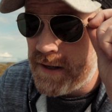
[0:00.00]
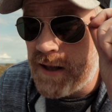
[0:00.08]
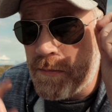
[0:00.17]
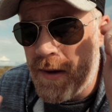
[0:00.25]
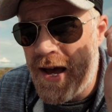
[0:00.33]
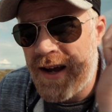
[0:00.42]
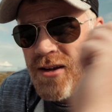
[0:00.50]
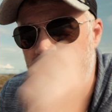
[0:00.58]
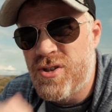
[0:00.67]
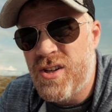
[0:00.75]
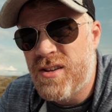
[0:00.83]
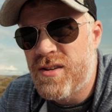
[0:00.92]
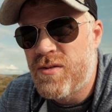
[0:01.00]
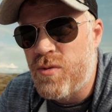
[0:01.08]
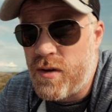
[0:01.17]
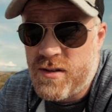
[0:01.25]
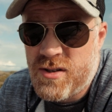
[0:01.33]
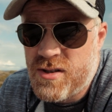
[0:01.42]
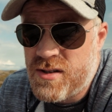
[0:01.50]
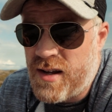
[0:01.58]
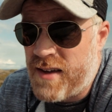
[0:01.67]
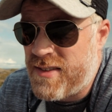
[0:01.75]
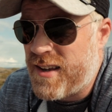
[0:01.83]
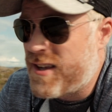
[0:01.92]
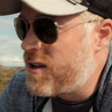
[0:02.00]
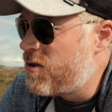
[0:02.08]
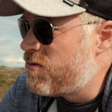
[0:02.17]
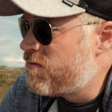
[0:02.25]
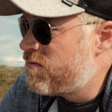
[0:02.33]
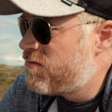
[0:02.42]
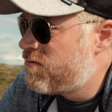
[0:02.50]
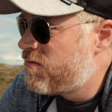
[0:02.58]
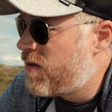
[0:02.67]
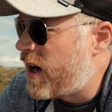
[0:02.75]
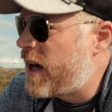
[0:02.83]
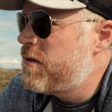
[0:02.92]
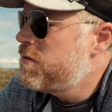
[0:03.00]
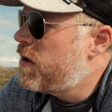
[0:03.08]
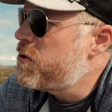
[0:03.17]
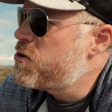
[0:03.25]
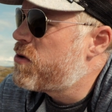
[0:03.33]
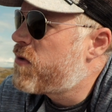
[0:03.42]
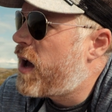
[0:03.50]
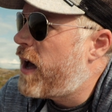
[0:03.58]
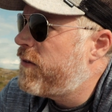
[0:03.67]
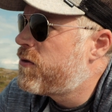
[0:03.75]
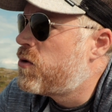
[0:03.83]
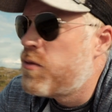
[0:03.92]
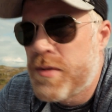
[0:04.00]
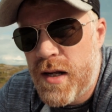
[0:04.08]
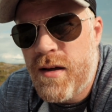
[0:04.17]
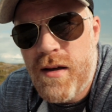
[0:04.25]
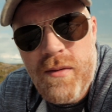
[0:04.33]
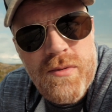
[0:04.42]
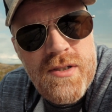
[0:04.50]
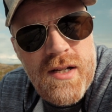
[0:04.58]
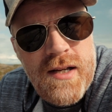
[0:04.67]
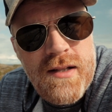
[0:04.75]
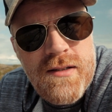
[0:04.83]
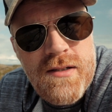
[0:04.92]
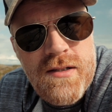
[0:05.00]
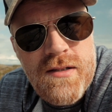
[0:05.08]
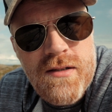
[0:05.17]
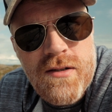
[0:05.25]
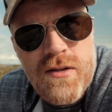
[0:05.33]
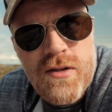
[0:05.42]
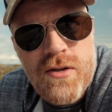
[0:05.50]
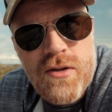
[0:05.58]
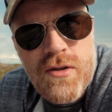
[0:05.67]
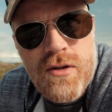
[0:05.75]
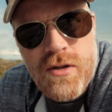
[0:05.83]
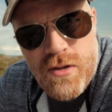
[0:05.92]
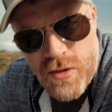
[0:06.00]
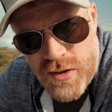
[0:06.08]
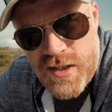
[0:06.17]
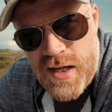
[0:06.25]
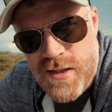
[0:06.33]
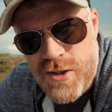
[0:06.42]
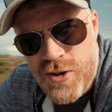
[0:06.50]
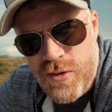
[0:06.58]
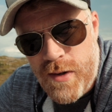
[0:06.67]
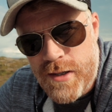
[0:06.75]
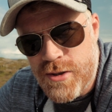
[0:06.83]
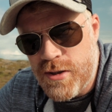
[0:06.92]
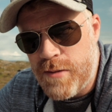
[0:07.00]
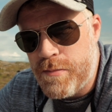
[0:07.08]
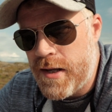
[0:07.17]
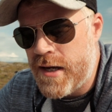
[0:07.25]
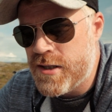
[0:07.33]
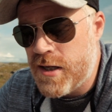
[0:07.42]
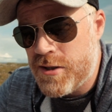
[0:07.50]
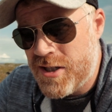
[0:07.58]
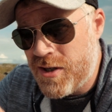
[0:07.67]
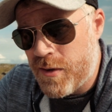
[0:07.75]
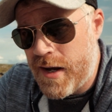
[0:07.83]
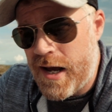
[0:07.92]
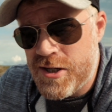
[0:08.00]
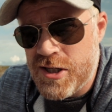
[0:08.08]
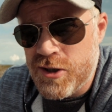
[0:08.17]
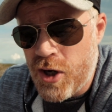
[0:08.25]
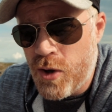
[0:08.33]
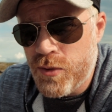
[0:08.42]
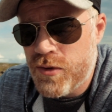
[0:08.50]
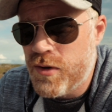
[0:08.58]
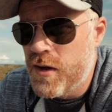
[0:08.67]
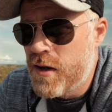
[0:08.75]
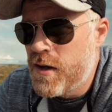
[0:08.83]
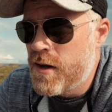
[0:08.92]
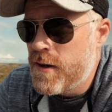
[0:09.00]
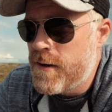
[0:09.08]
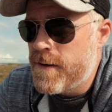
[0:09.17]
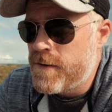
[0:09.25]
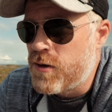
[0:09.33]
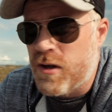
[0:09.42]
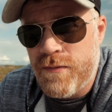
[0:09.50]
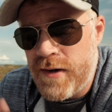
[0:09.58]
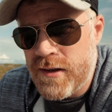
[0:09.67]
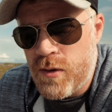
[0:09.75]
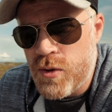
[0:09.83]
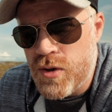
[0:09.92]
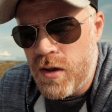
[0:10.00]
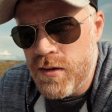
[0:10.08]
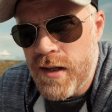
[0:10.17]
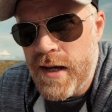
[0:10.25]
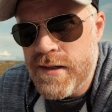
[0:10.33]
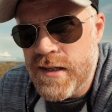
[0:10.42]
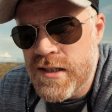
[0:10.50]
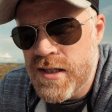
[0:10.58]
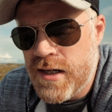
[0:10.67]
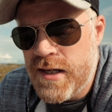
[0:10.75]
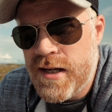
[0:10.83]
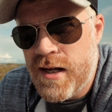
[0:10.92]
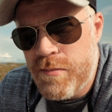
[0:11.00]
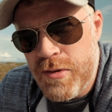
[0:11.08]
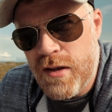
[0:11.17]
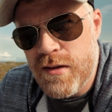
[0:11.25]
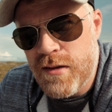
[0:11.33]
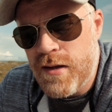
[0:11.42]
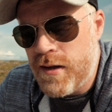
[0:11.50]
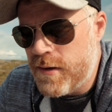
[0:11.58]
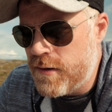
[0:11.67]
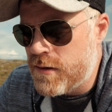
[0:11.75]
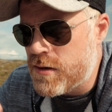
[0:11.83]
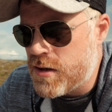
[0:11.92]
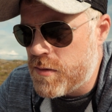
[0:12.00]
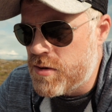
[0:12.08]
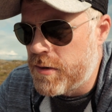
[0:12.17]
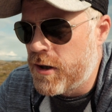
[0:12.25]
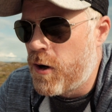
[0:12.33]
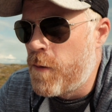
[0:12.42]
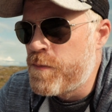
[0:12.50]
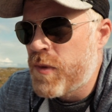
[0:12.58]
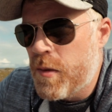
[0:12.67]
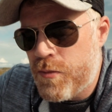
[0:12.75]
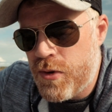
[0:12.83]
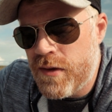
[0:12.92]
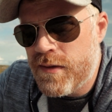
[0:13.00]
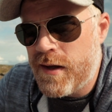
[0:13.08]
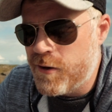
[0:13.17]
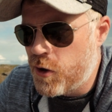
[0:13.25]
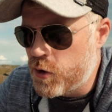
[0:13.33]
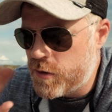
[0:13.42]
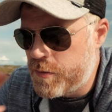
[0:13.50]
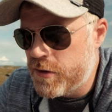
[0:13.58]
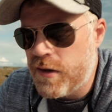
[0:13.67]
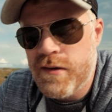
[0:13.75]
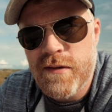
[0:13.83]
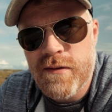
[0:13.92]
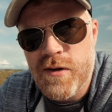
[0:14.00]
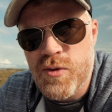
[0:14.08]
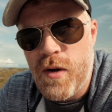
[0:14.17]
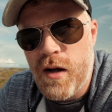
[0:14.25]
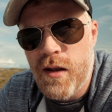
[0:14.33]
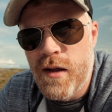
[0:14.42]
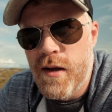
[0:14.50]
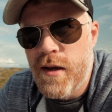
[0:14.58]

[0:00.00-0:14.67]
that bag you should, I'm not sure if you have to, but I would say it's good sense to actually place a geocaching note. You can find those online easily. I'll put it in the description below. Print that note, put it in there as well.